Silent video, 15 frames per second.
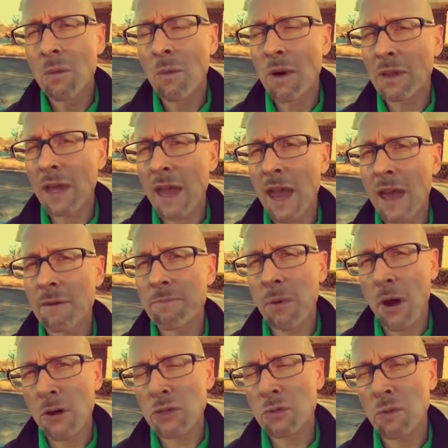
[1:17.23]
when they have
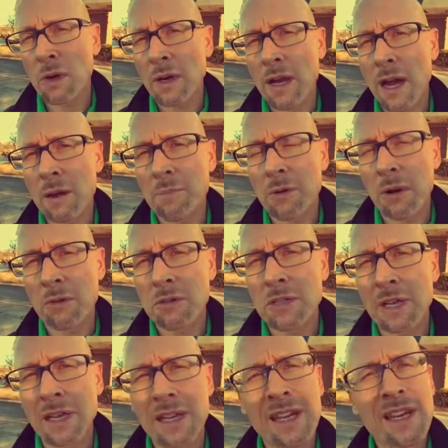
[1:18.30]
post-workout
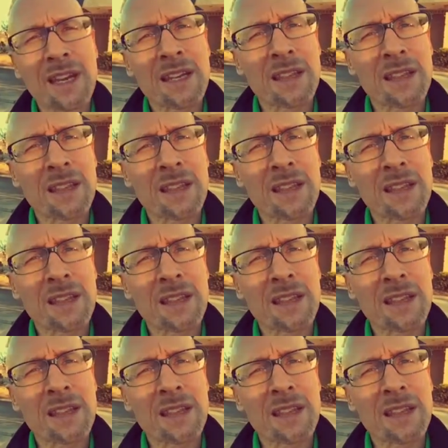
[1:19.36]
protein